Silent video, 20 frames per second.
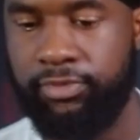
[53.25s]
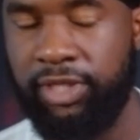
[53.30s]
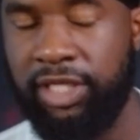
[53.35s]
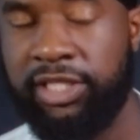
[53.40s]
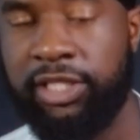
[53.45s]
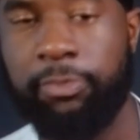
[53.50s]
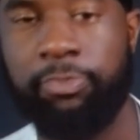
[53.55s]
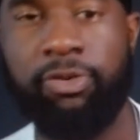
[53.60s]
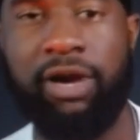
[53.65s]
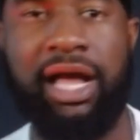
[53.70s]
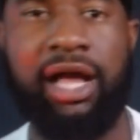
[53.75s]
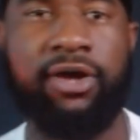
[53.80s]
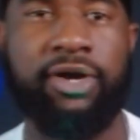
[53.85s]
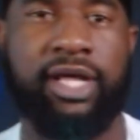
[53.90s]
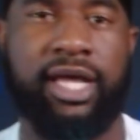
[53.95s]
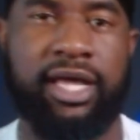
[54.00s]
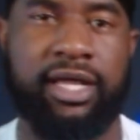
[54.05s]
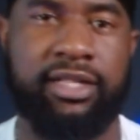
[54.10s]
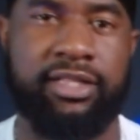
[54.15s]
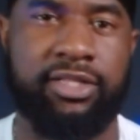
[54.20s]
the proud
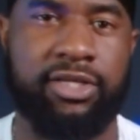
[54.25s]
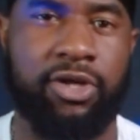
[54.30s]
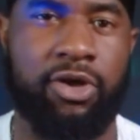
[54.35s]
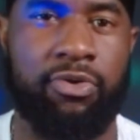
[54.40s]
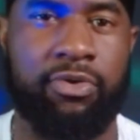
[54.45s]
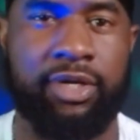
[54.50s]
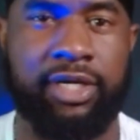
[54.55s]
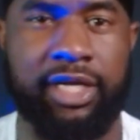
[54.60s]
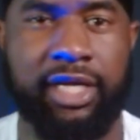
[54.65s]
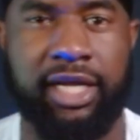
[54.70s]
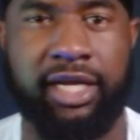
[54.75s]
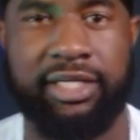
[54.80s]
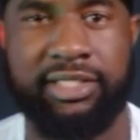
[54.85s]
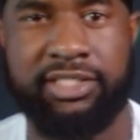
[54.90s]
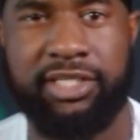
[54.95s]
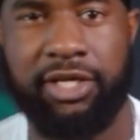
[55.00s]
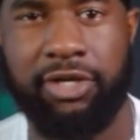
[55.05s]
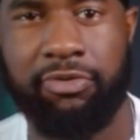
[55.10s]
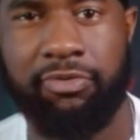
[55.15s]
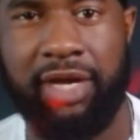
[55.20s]
head of the going to get a
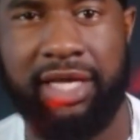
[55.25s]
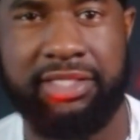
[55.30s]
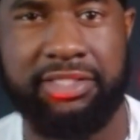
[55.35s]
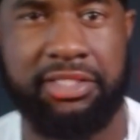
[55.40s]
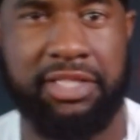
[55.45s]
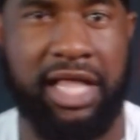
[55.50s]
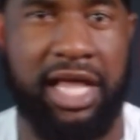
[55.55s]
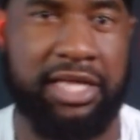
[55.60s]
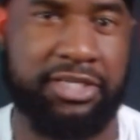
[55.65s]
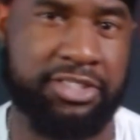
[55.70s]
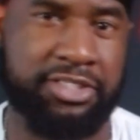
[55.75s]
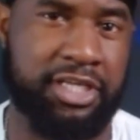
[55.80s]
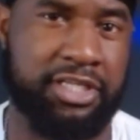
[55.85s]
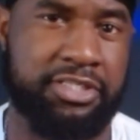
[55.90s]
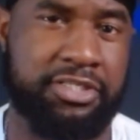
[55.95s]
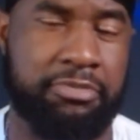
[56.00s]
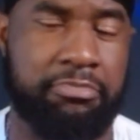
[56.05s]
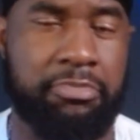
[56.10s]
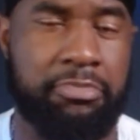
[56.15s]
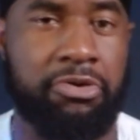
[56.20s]
cigarette slash get
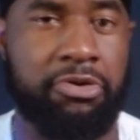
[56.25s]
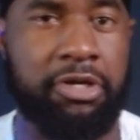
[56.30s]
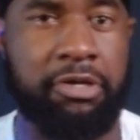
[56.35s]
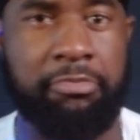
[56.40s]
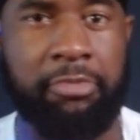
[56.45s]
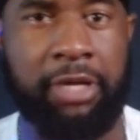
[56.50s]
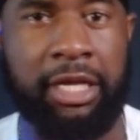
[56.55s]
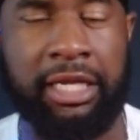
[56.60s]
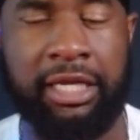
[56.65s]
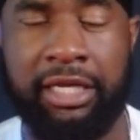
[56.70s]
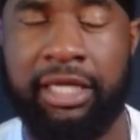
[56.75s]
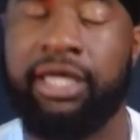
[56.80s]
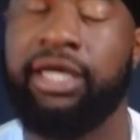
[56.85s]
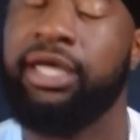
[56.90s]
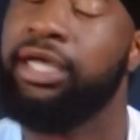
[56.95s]
some milk committee,